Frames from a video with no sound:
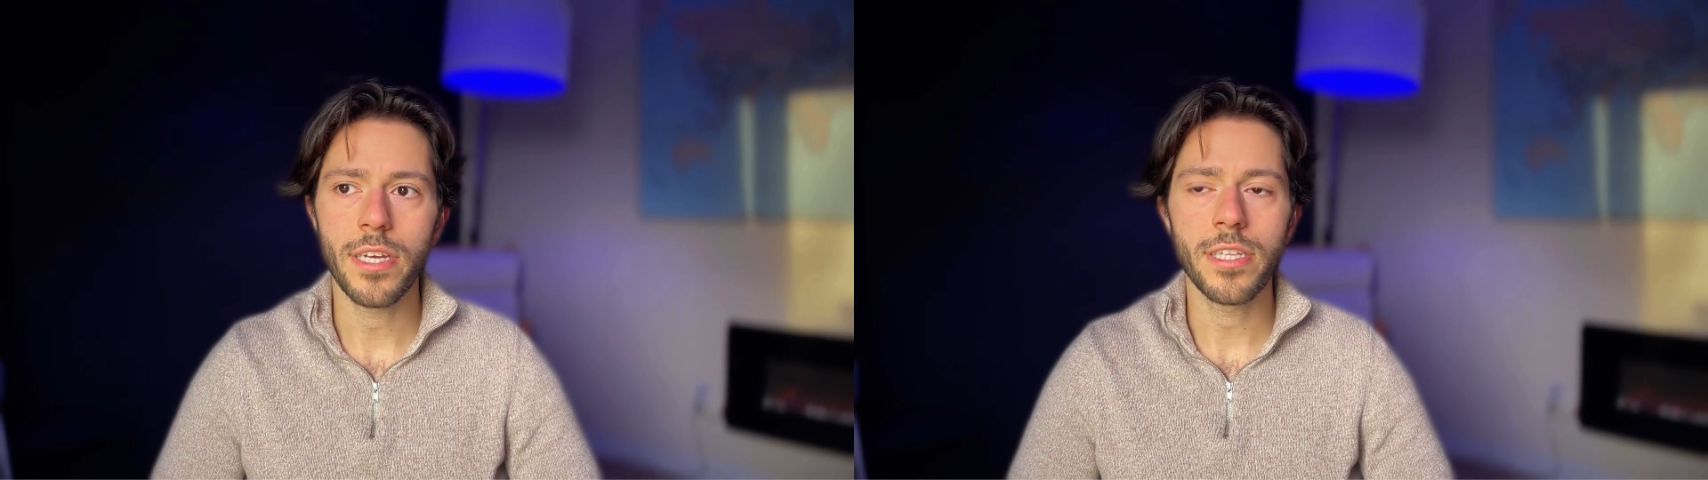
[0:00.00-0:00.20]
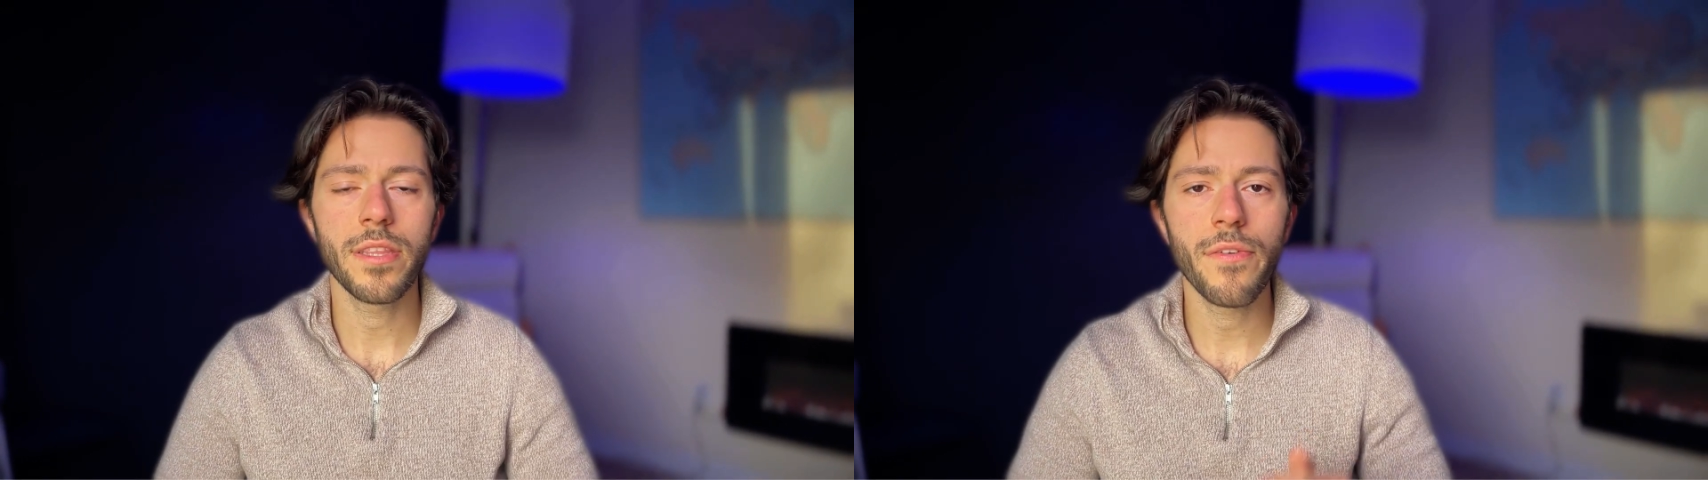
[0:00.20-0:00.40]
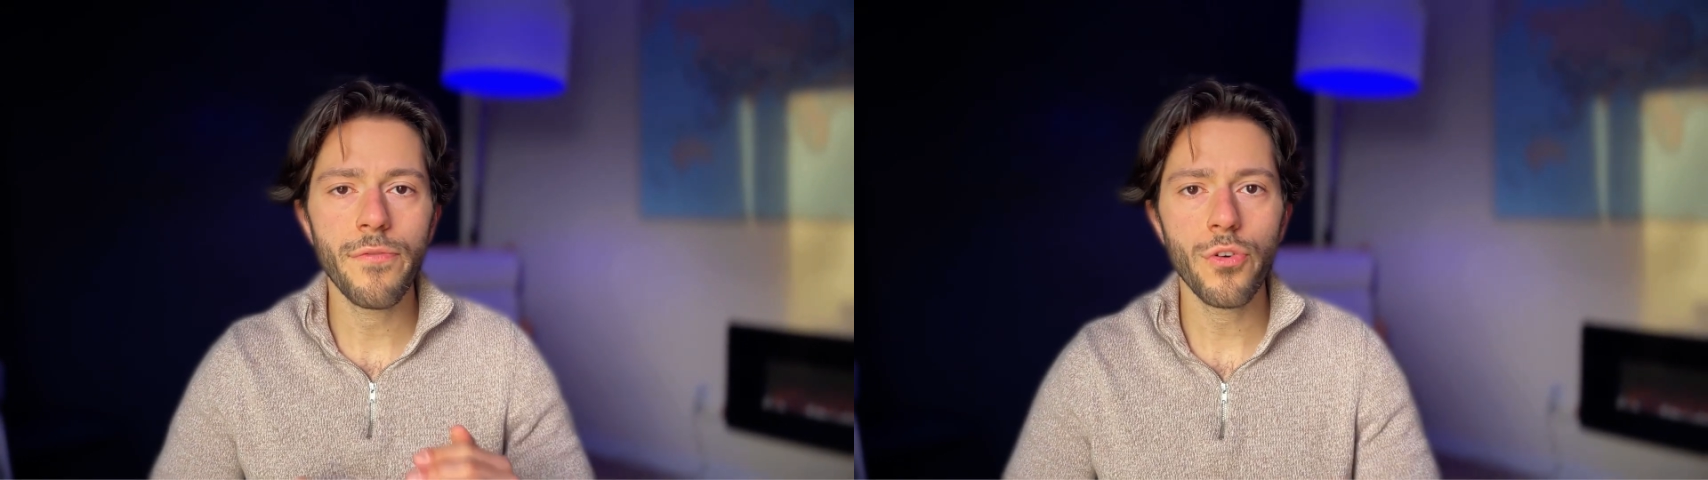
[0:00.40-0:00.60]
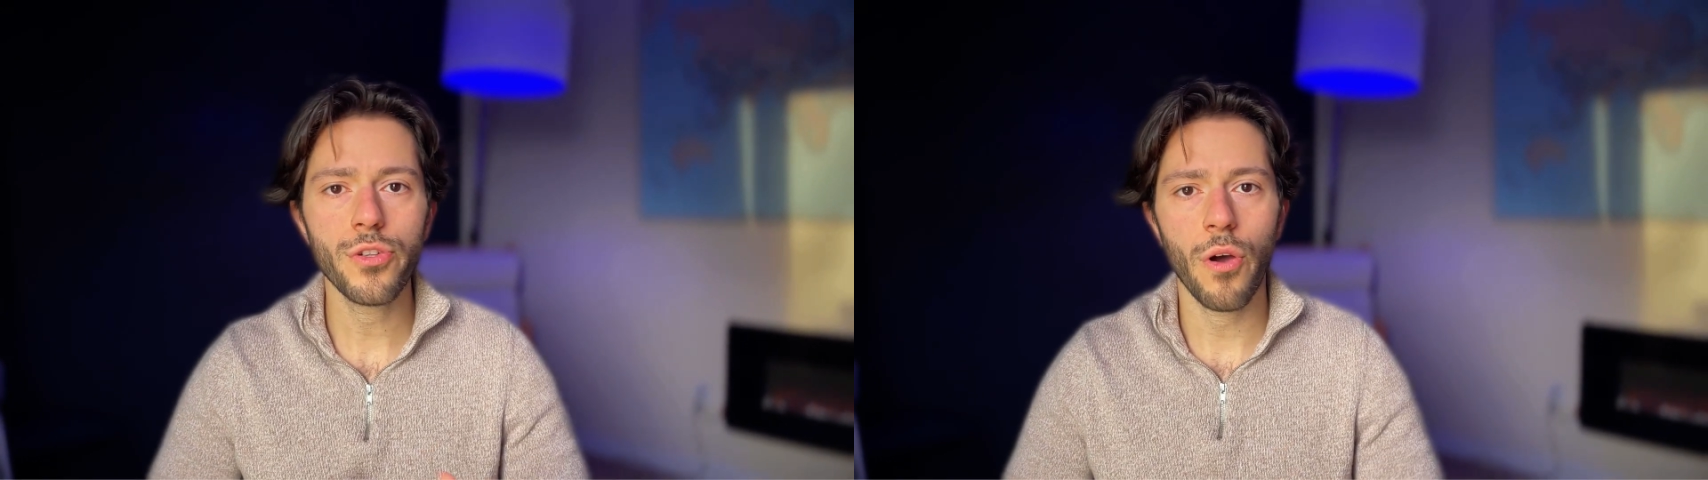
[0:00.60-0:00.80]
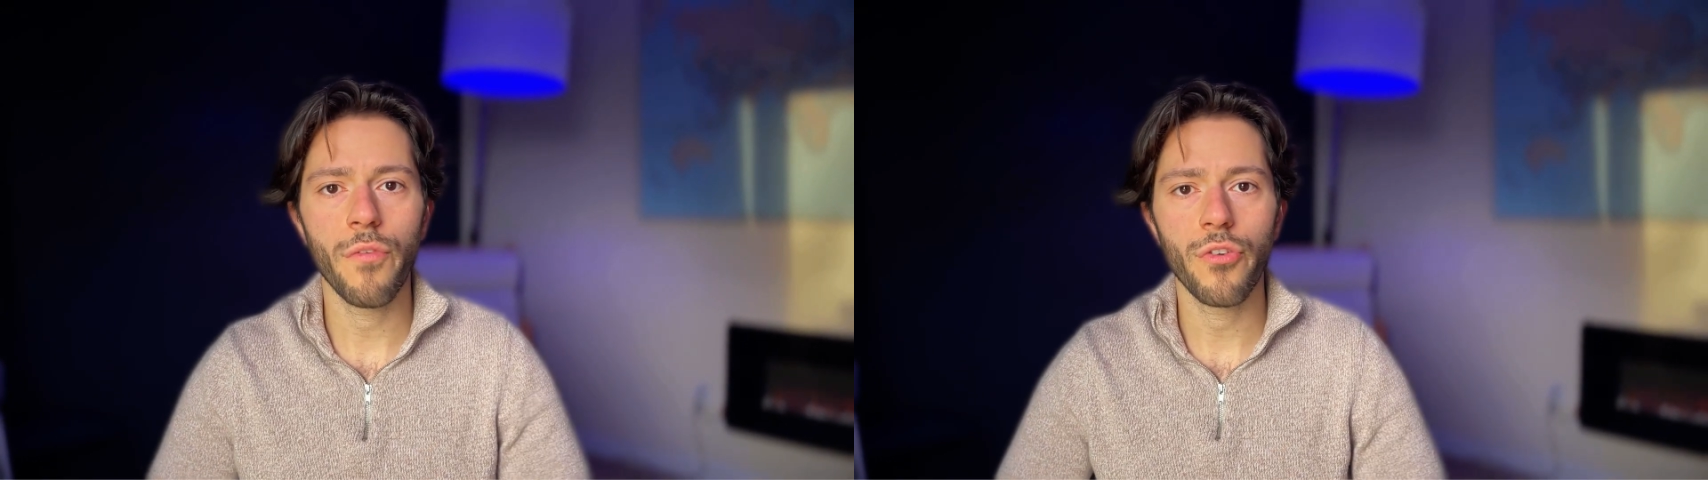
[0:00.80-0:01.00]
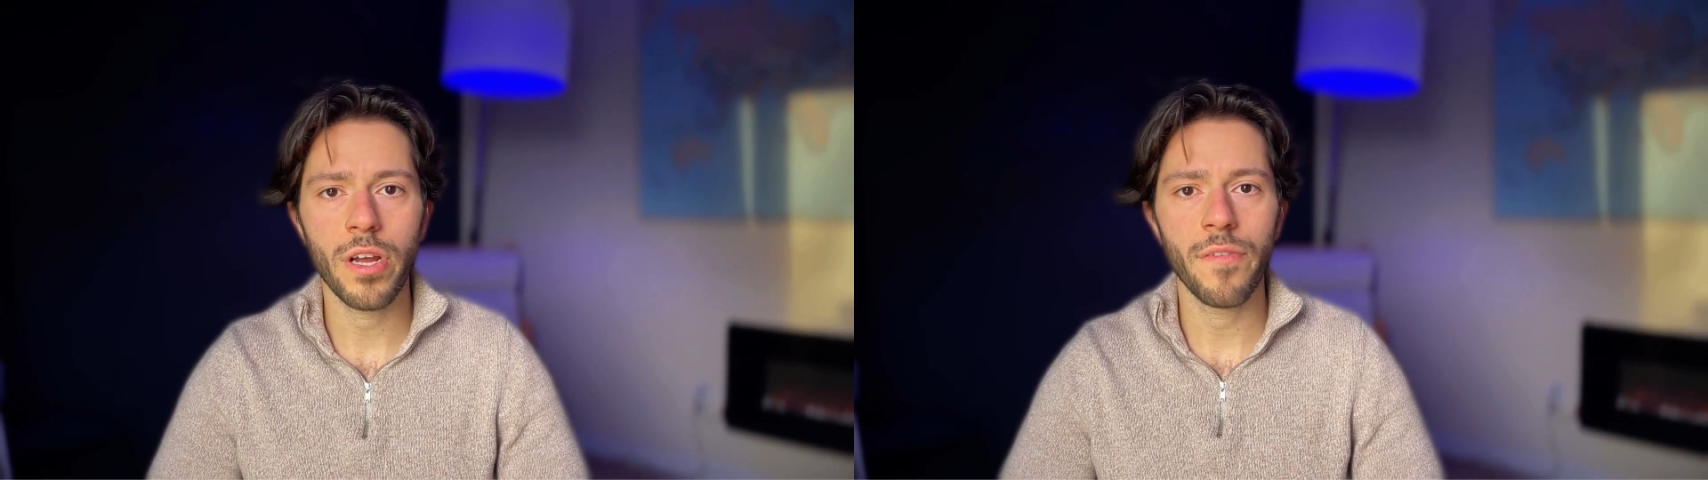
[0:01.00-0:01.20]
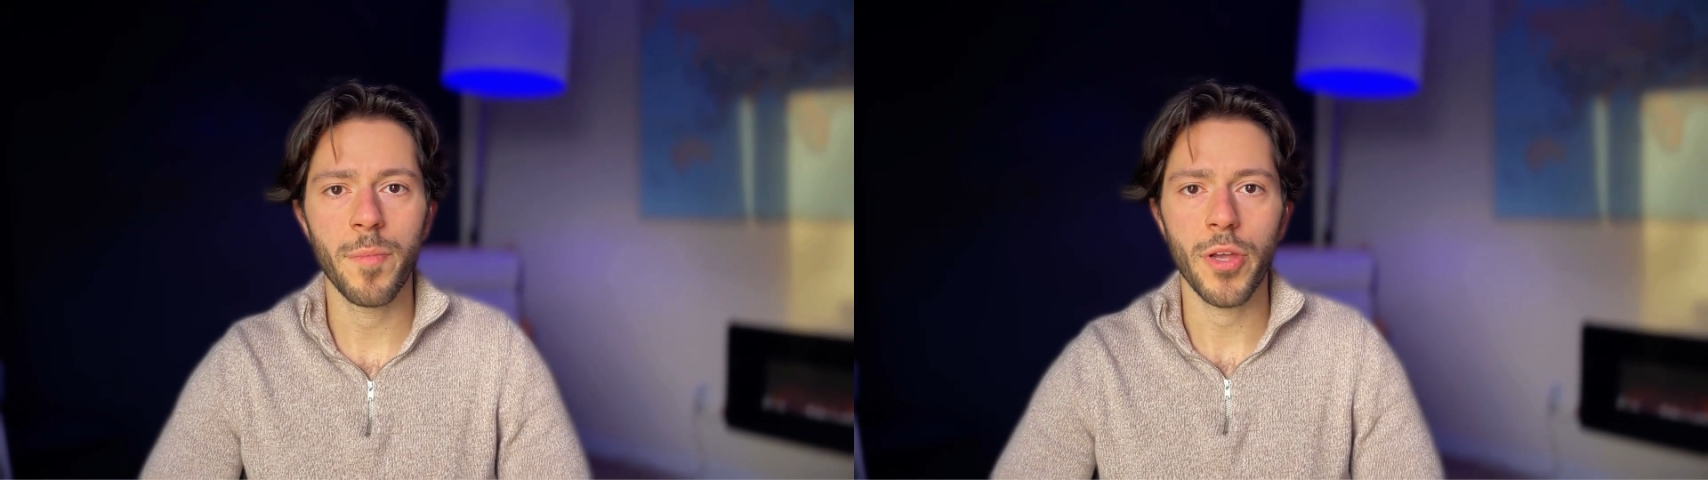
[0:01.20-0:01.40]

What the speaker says: It's the foot of your government